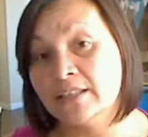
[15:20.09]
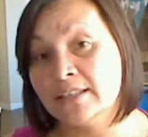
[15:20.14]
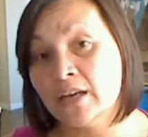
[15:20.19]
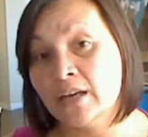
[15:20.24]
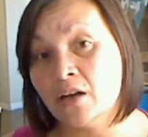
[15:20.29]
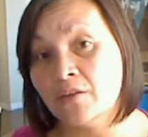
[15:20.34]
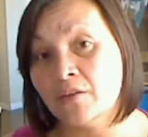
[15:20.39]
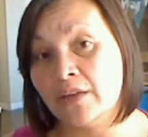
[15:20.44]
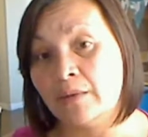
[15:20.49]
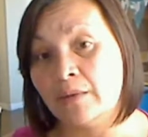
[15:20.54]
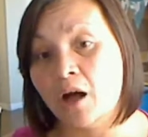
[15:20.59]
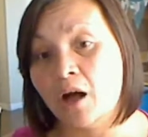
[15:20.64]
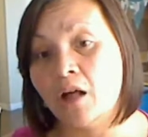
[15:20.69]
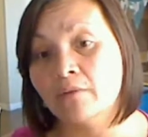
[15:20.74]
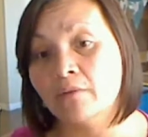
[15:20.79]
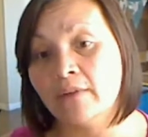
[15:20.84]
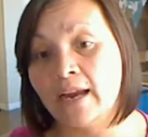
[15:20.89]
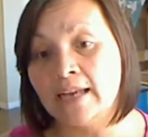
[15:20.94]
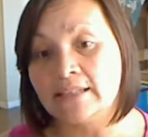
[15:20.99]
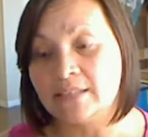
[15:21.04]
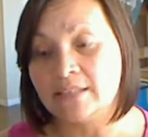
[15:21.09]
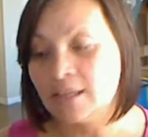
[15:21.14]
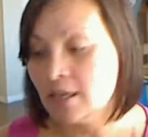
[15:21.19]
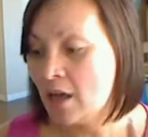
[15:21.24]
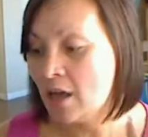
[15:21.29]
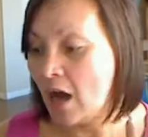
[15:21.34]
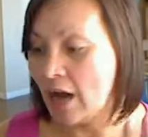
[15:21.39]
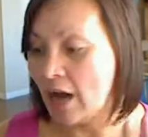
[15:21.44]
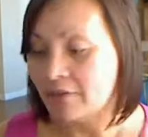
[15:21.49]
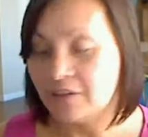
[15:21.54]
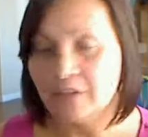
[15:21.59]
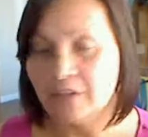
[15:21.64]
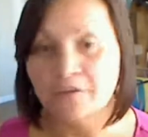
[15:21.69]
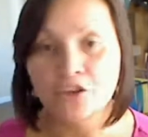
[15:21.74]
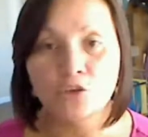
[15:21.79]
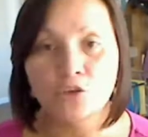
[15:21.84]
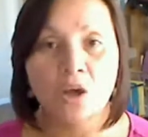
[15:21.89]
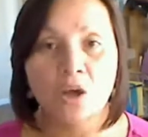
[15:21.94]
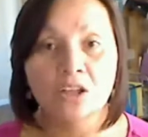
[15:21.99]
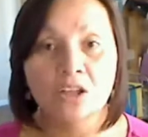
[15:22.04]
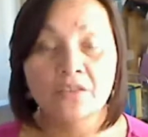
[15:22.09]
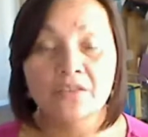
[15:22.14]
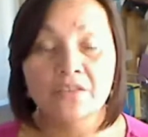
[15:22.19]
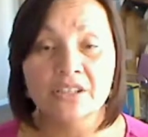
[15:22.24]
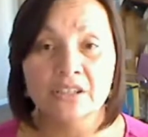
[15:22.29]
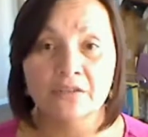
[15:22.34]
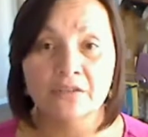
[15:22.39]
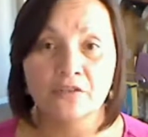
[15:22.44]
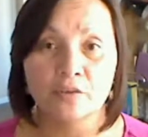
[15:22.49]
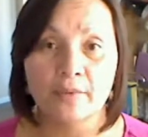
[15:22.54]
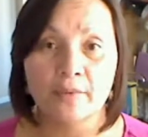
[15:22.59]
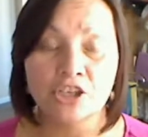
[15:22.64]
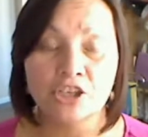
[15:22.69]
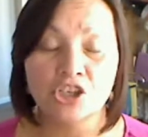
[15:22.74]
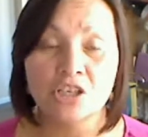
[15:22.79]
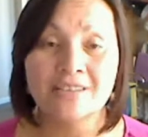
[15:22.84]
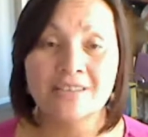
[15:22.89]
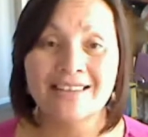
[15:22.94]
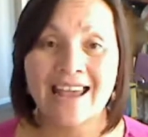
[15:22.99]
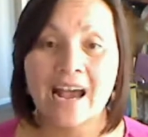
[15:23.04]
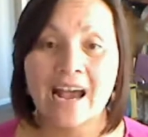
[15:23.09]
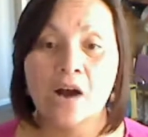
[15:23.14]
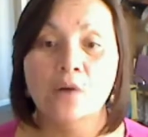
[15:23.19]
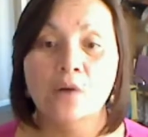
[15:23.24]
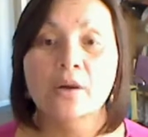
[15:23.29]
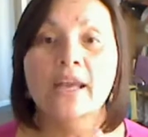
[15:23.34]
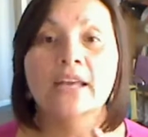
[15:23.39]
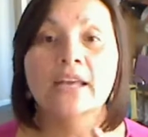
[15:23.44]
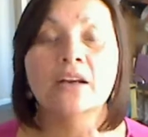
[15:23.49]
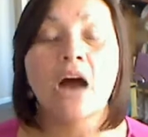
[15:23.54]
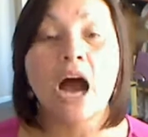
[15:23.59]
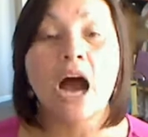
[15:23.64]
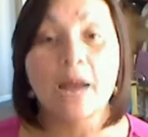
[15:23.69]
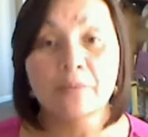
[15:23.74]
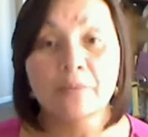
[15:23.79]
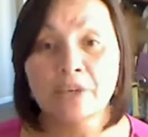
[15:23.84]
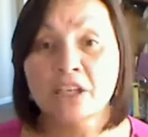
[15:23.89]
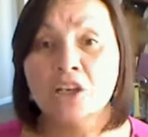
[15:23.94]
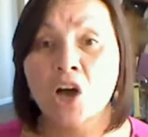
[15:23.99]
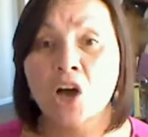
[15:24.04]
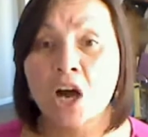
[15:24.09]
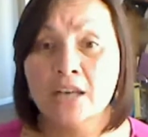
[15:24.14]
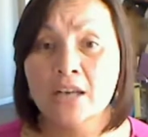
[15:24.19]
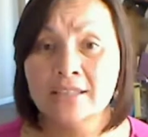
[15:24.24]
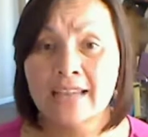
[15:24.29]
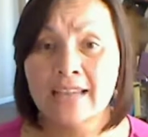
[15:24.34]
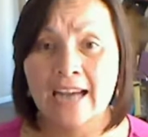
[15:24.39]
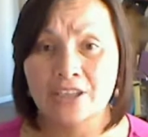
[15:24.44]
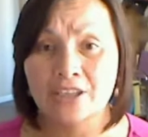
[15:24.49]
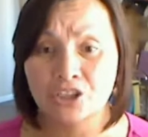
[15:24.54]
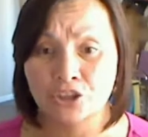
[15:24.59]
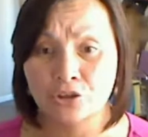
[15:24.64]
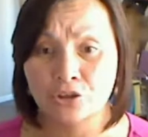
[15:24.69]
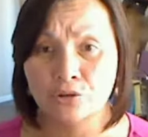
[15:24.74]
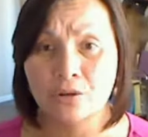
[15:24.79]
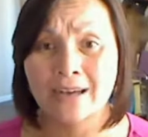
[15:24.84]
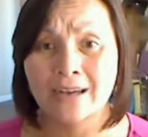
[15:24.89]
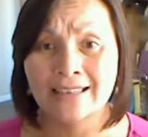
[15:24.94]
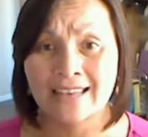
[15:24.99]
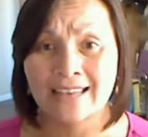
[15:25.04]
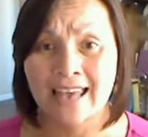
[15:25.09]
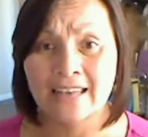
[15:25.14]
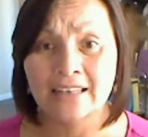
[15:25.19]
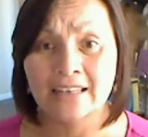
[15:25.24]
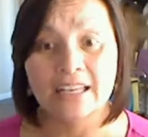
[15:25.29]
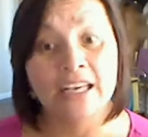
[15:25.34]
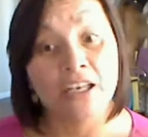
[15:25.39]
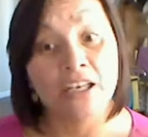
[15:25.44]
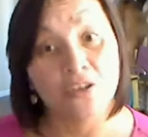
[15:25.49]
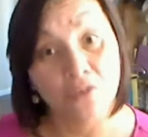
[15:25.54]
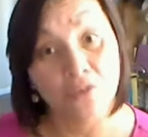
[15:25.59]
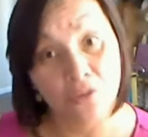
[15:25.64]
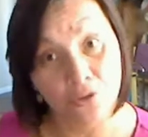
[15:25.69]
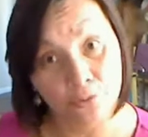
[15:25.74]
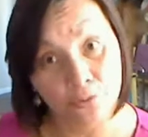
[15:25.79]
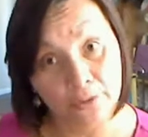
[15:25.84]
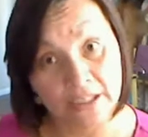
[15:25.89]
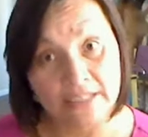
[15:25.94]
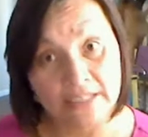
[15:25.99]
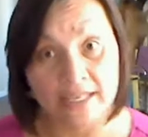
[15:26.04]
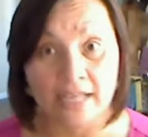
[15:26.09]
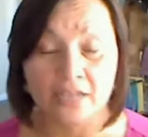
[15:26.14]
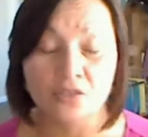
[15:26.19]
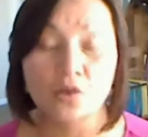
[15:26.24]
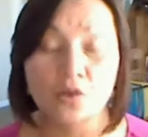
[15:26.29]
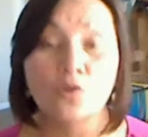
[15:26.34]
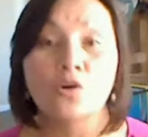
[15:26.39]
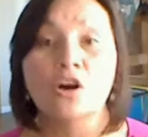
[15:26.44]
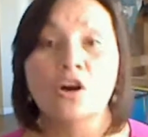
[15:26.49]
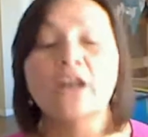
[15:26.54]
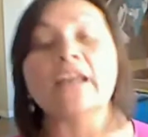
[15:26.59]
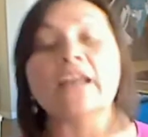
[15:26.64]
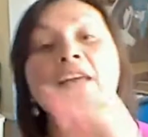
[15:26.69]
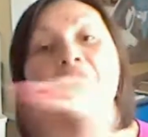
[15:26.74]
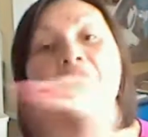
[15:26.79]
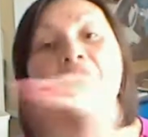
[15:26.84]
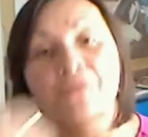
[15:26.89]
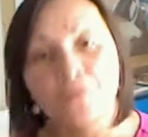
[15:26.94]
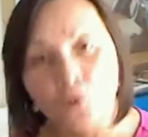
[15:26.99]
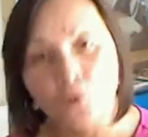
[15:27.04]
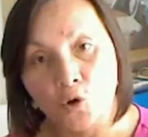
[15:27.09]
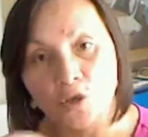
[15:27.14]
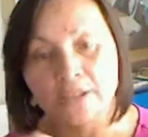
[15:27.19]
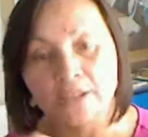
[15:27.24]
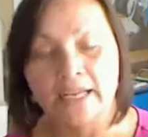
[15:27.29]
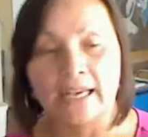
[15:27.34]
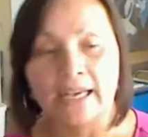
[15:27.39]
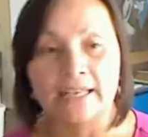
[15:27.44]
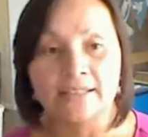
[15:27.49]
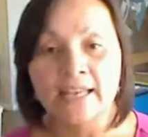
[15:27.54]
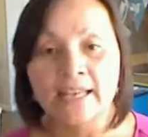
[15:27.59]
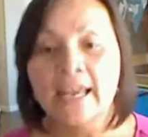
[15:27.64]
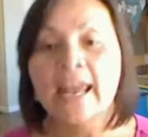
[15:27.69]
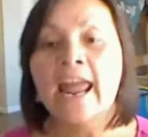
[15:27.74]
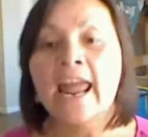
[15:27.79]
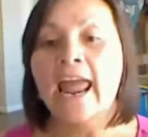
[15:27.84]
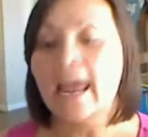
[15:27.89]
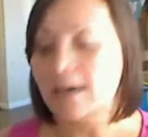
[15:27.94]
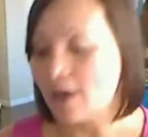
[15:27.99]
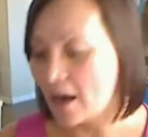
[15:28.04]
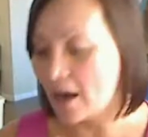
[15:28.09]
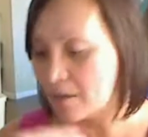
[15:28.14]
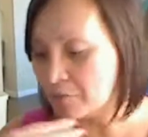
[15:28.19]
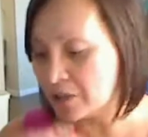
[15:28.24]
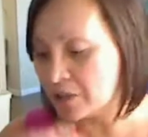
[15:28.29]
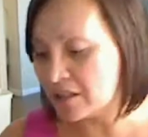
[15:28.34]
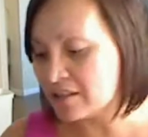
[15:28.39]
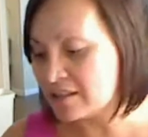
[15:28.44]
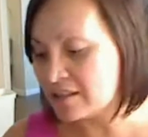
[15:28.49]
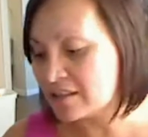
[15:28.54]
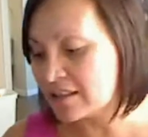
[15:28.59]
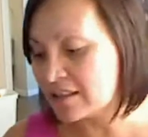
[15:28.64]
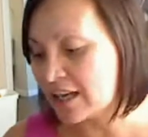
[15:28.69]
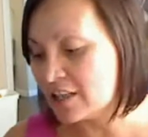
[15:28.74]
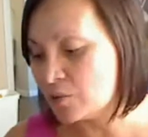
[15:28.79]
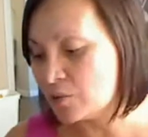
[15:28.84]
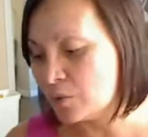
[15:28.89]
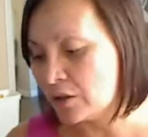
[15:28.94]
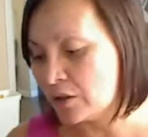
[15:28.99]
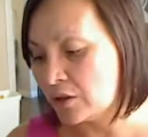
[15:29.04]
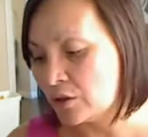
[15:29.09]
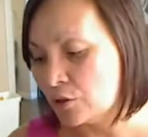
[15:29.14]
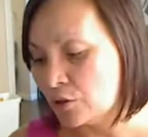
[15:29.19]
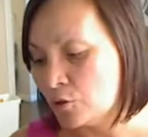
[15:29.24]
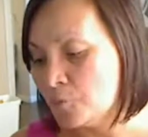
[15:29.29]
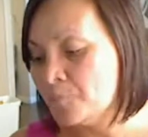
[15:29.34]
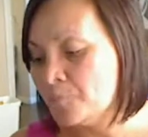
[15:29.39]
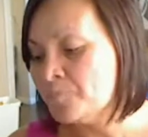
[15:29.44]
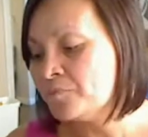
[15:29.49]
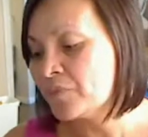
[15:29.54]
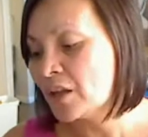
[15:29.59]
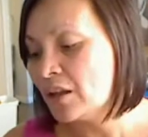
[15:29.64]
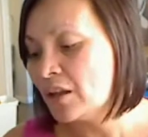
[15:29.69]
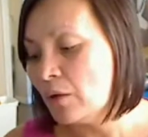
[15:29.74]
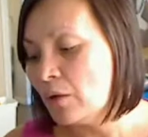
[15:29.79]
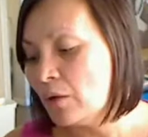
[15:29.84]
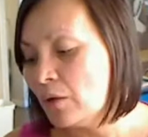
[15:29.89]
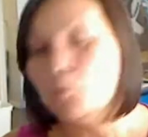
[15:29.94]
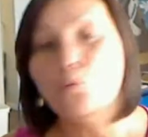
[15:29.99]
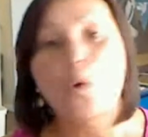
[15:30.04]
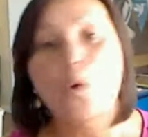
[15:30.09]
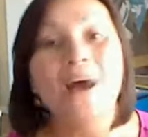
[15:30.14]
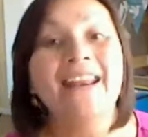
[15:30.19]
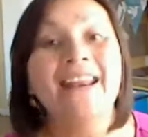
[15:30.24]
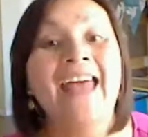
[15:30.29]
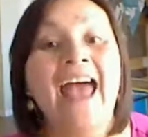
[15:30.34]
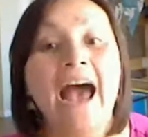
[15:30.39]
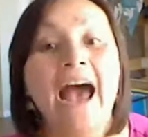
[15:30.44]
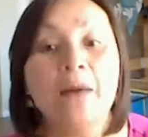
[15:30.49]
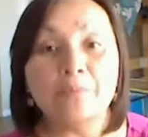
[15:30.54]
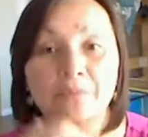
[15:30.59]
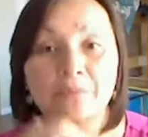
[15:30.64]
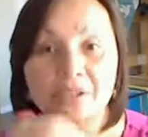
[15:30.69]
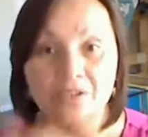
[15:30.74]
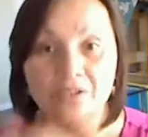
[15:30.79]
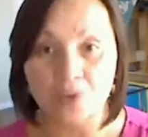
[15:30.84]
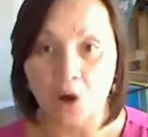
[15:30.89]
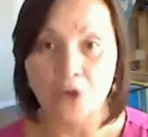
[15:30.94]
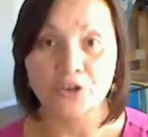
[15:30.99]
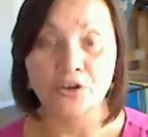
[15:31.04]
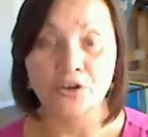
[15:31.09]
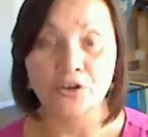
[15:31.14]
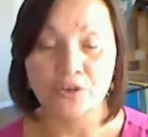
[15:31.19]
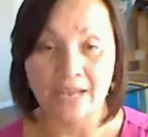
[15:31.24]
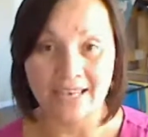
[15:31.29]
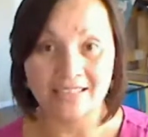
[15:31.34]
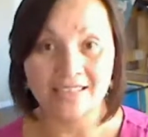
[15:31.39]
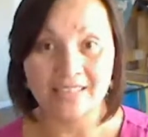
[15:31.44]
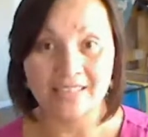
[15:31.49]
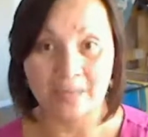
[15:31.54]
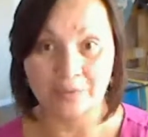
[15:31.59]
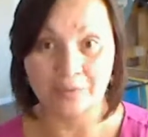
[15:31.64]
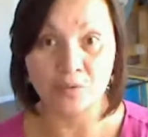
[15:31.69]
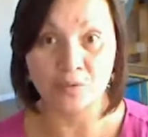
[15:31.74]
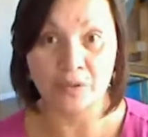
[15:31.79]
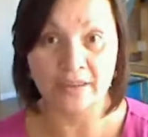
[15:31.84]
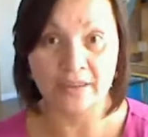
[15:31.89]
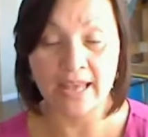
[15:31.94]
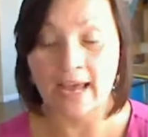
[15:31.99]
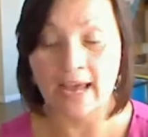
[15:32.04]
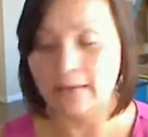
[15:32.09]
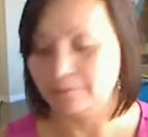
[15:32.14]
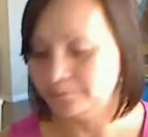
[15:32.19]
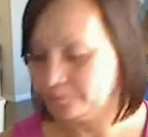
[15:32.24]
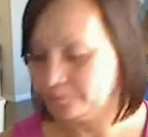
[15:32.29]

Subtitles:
tell them, all right, I've given you all of this information now, and I'm going to contact you again in 3 days or in 4 days, and I'm going to discuss with you what happens on your next steps with that.